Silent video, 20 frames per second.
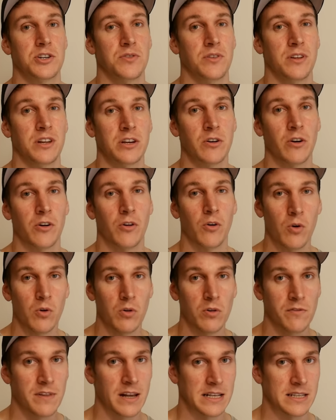sure that I got
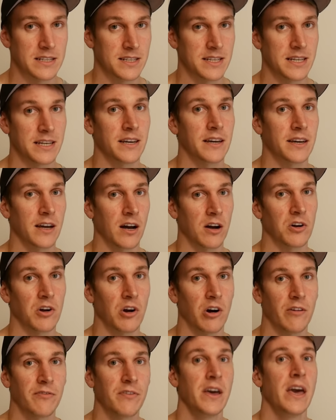all of that sticker gunk
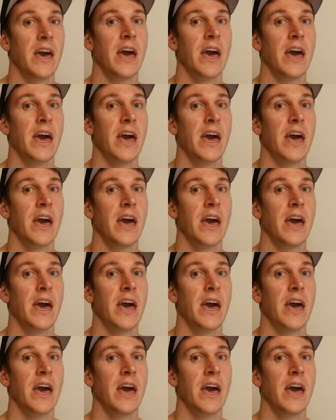off